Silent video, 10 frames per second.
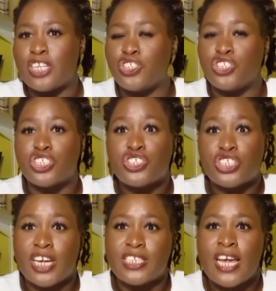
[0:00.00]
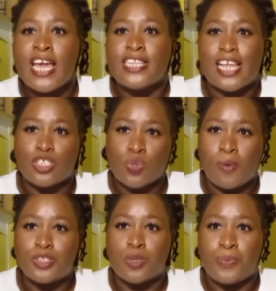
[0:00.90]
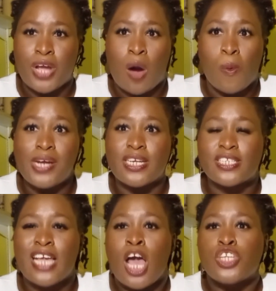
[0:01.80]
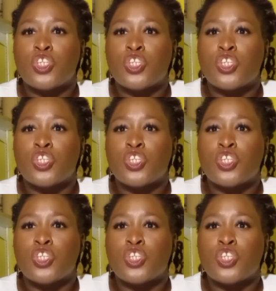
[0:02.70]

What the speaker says: and she just shared that story to bring awareness.